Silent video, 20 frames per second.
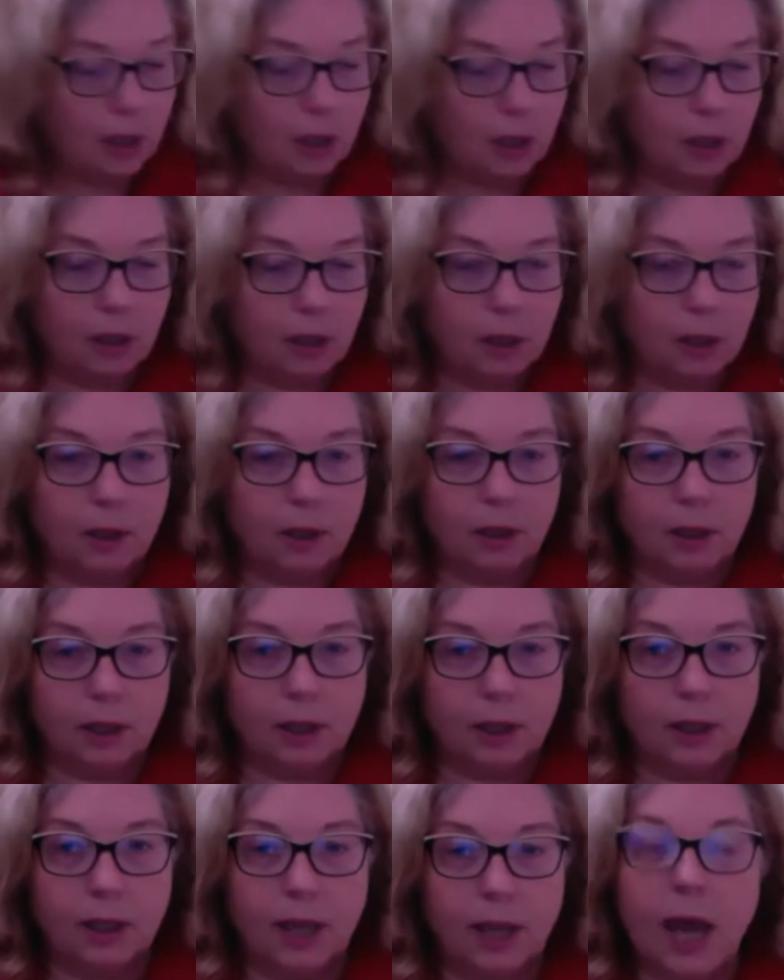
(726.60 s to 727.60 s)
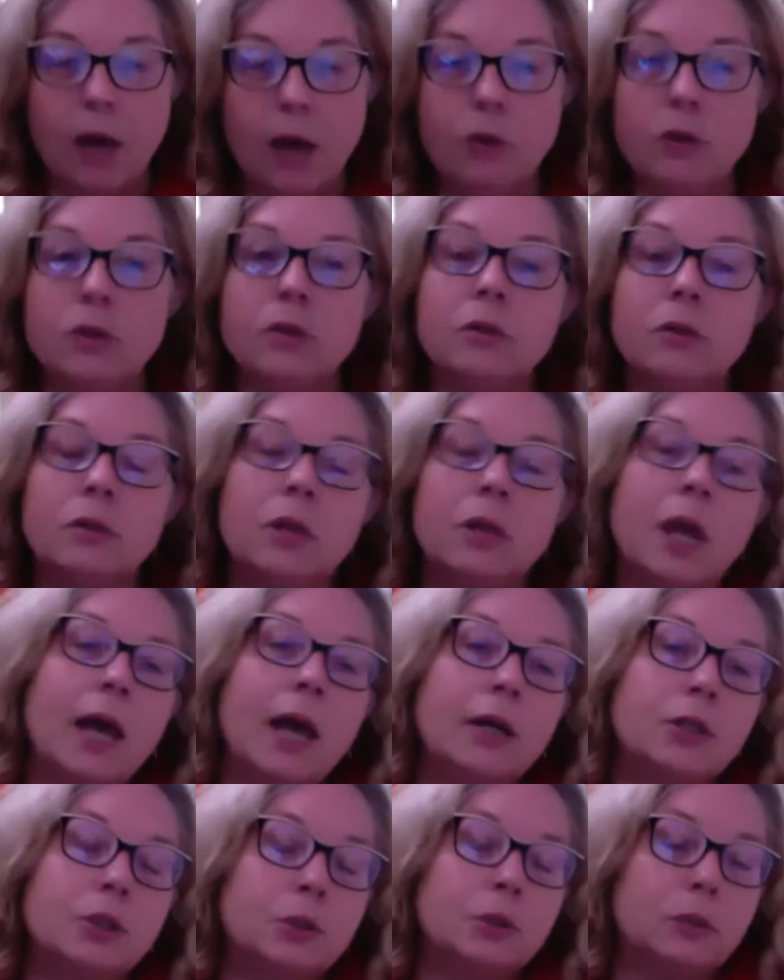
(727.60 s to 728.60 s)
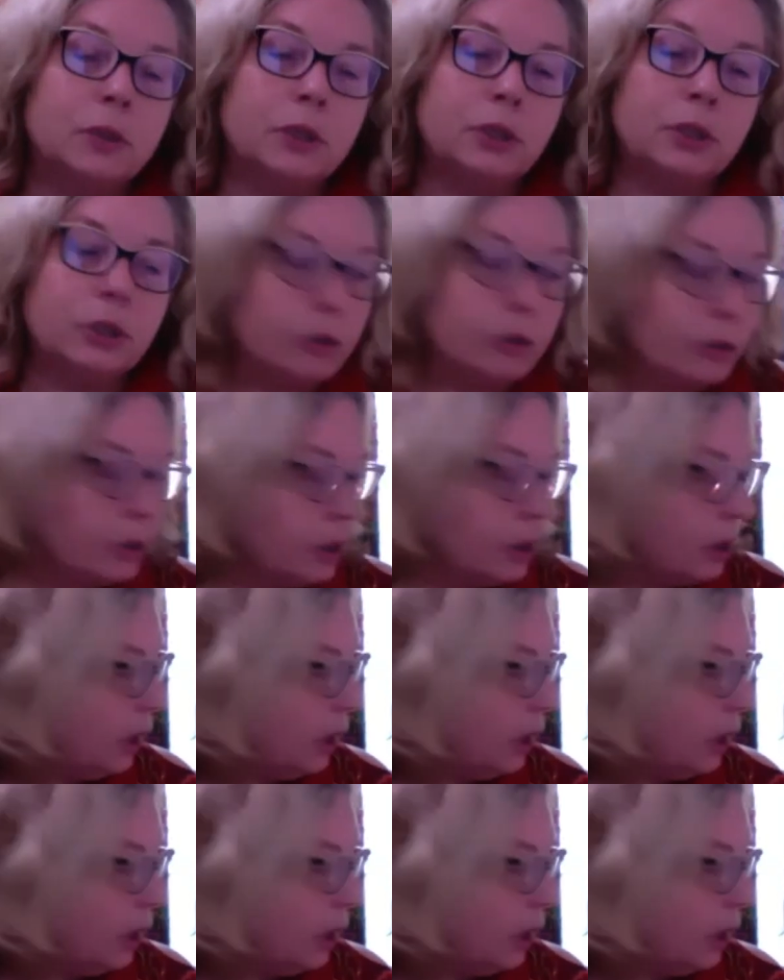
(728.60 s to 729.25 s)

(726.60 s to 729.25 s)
how to actually turn it